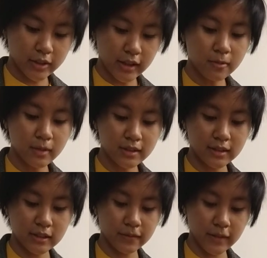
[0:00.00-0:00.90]
Jenna was
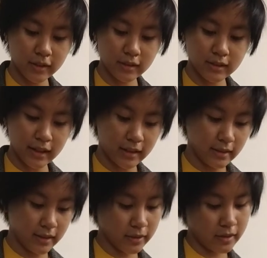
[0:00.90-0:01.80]
this fierce yet
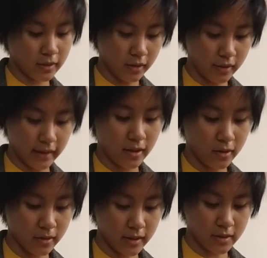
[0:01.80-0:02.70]
endearing girl that
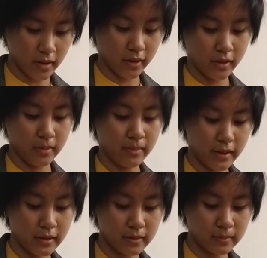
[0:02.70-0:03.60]
always saw the good in
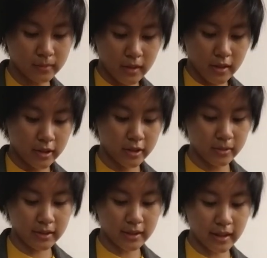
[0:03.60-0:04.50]
me. She
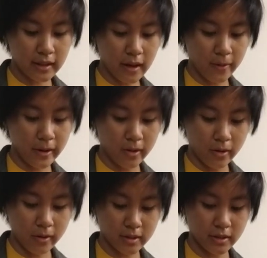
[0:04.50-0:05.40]
was saying how I
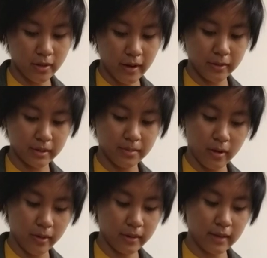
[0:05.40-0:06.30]
always knew I was a
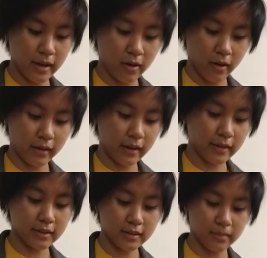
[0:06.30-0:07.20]
poet at heart
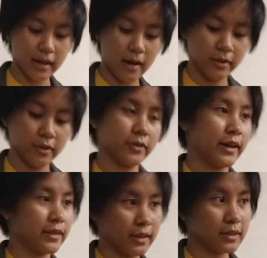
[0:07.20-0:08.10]
and that someday I would do
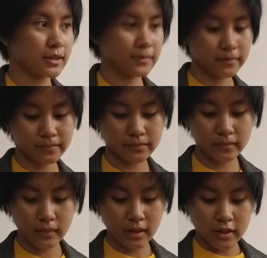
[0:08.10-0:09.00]
great things.
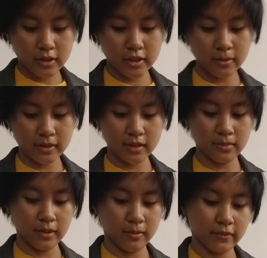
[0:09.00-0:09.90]
She was
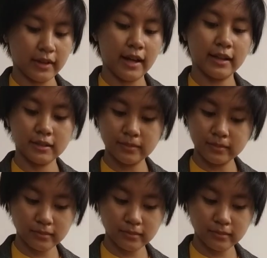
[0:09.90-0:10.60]
simply one of a kind.